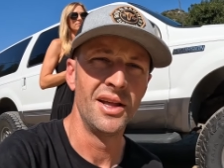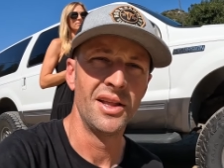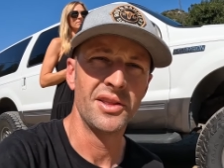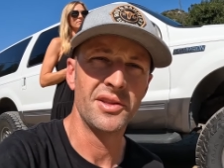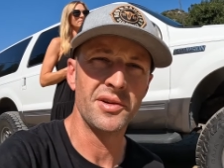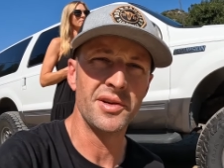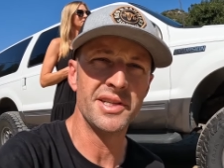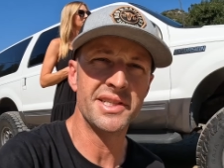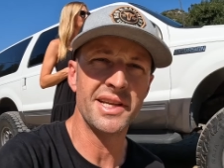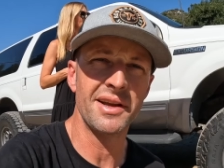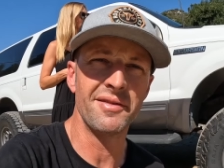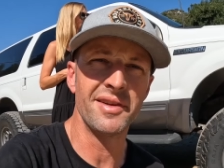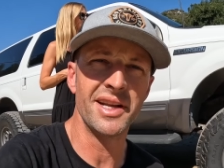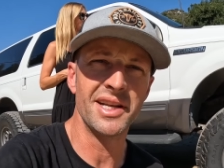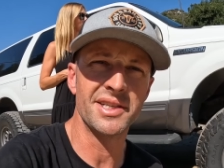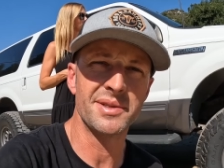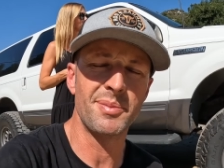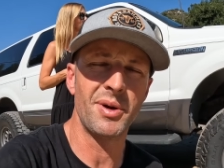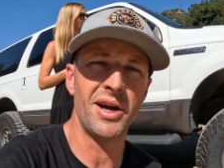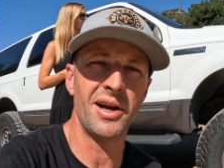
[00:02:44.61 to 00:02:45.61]
37
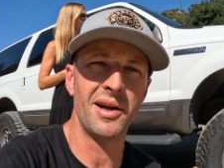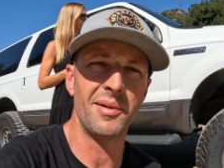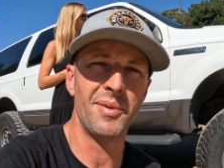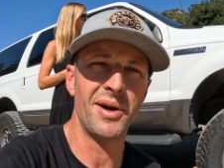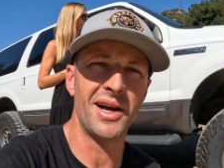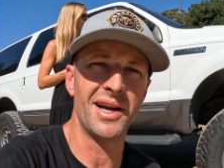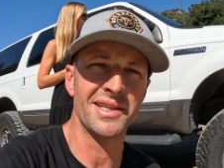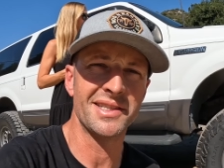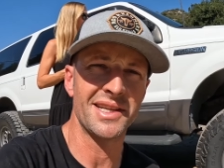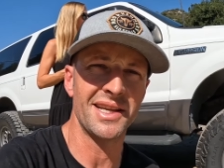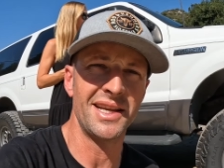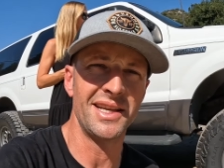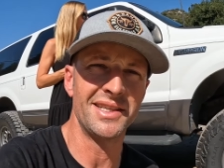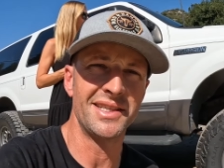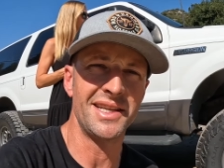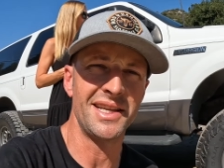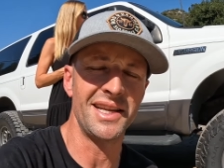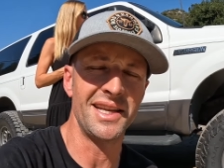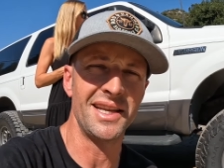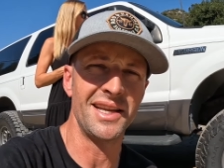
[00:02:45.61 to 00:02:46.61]
inch Baja Boss
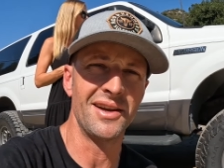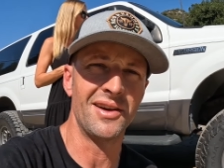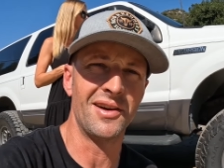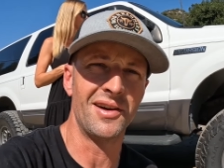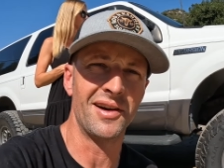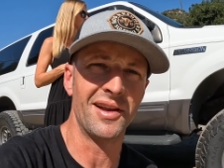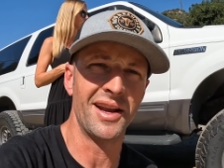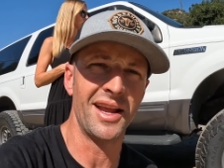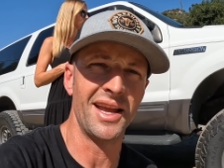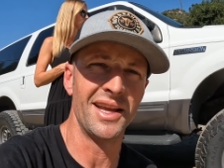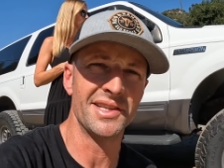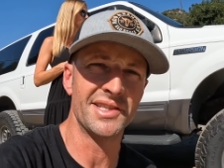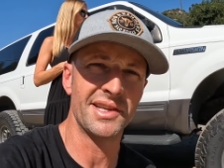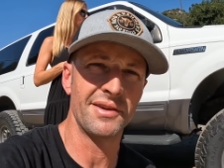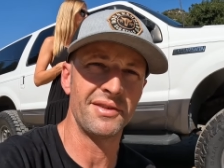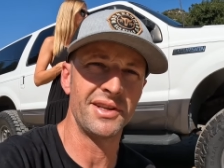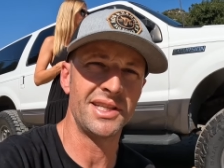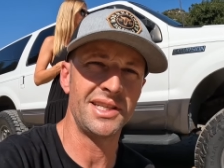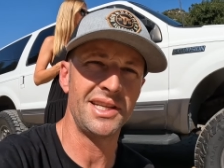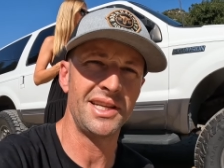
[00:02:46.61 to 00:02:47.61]
AT on a
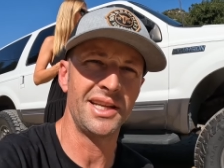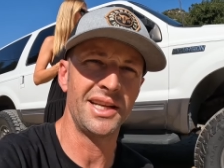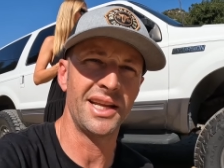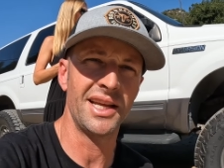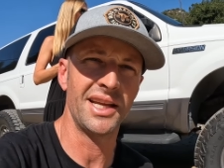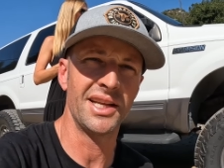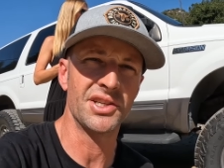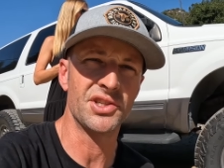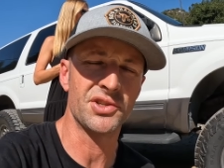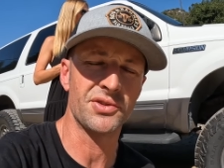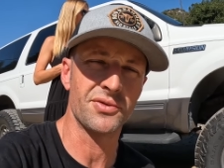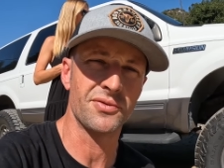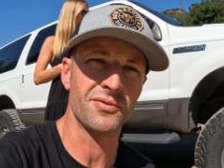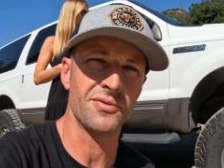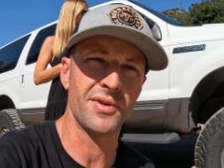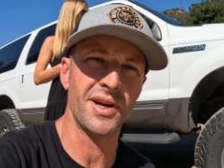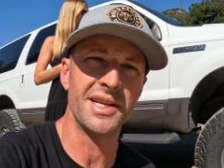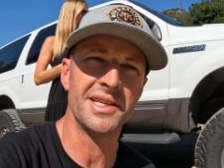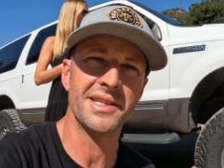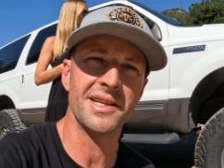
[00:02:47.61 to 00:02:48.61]
17 inch
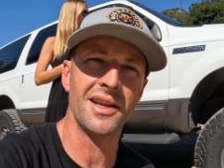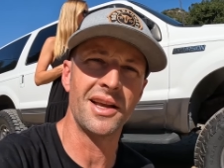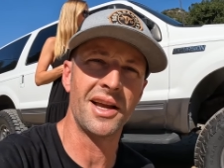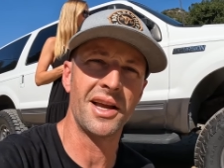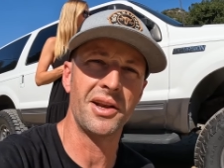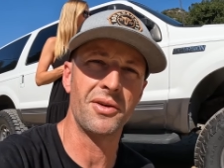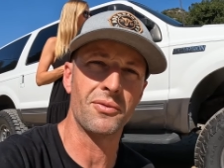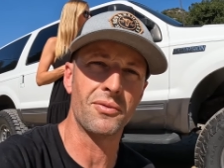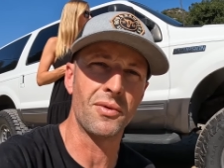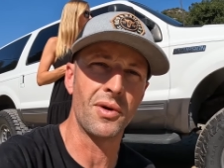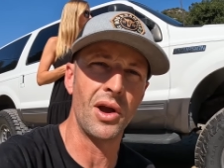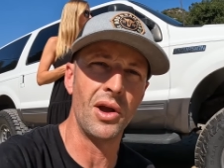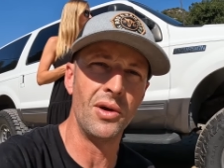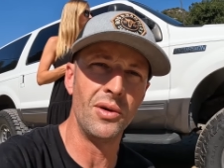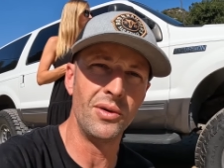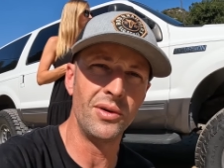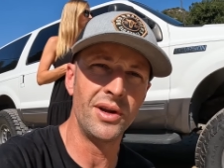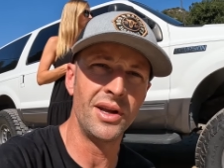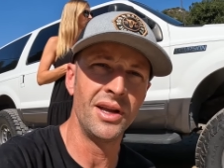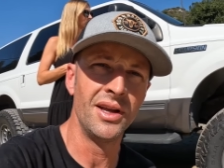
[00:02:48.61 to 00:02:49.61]
Raceline
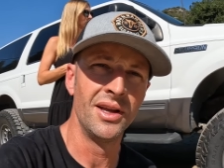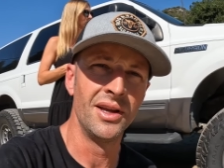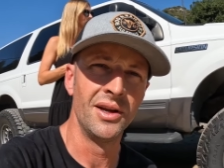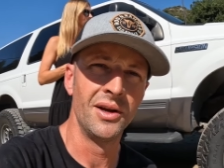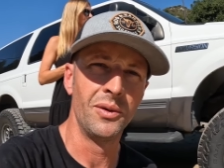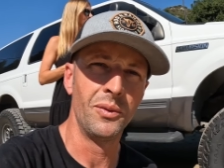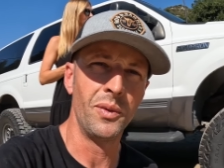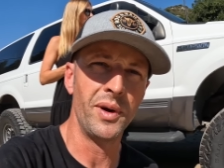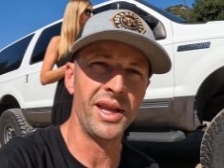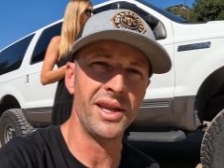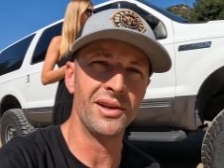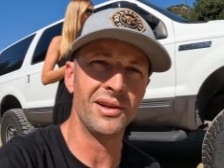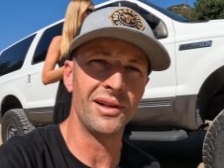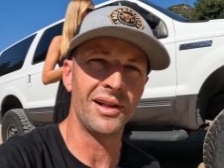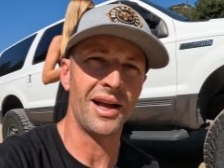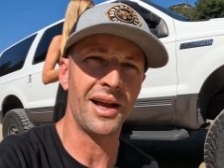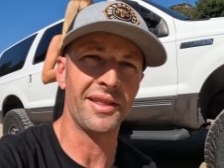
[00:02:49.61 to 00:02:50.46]
Rogue wheel.